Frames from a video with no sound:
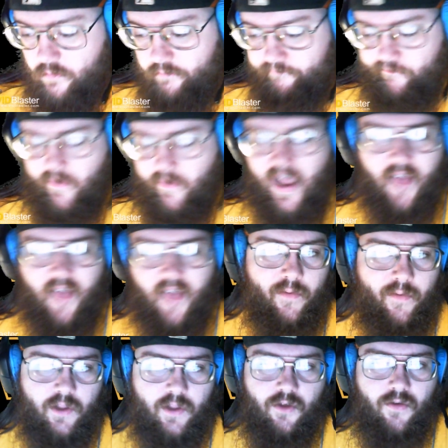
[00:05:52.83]
how they
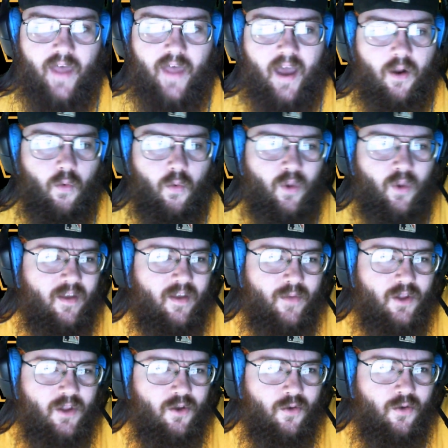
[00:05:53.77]
would do that or what they
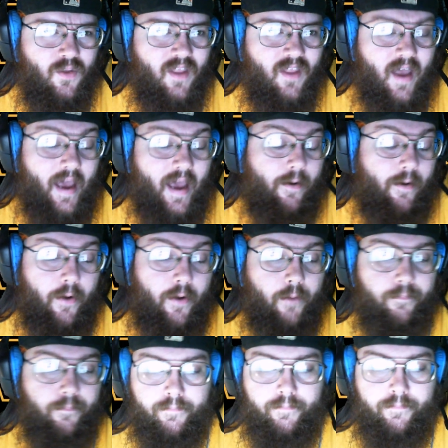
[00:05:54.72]
would do with that, I don't know.
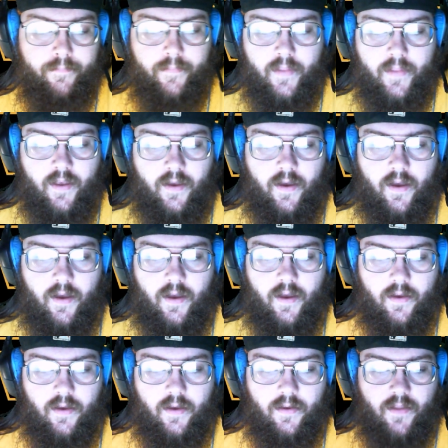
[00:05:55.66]

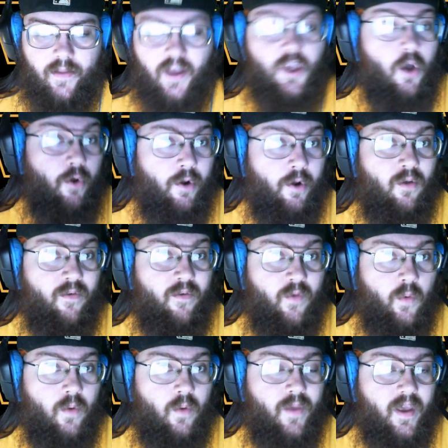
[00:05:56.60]
A Yoda movie
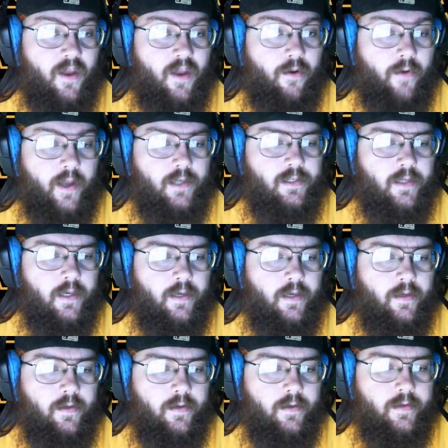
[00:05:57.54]
would be
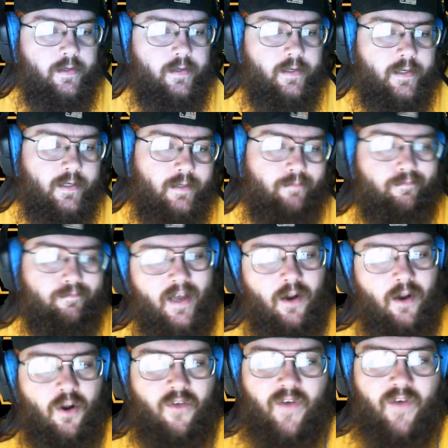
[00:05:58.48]
interesting. I don't
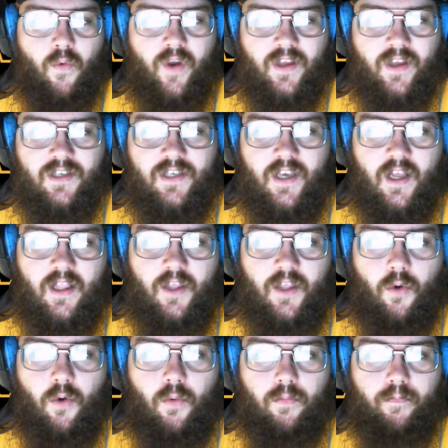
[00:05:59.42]
know if I want to see a
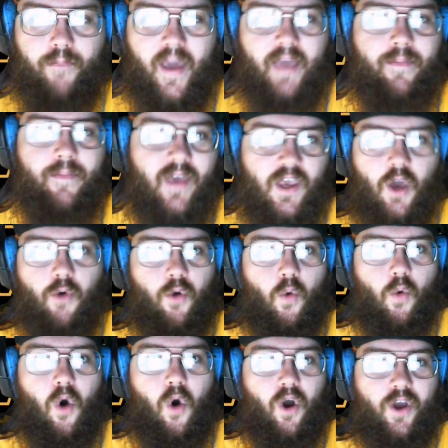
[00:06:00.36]
little baby Yoda
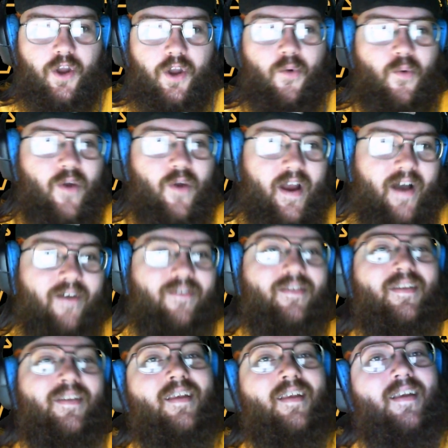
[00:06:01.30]
walking around,
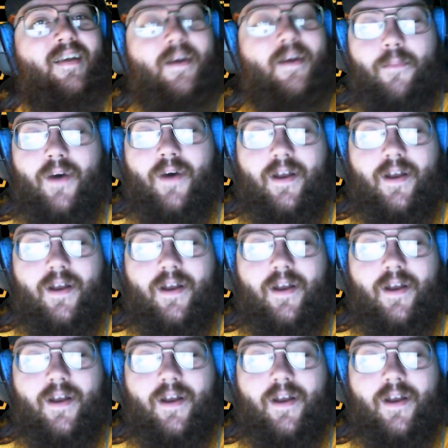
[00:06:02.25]
but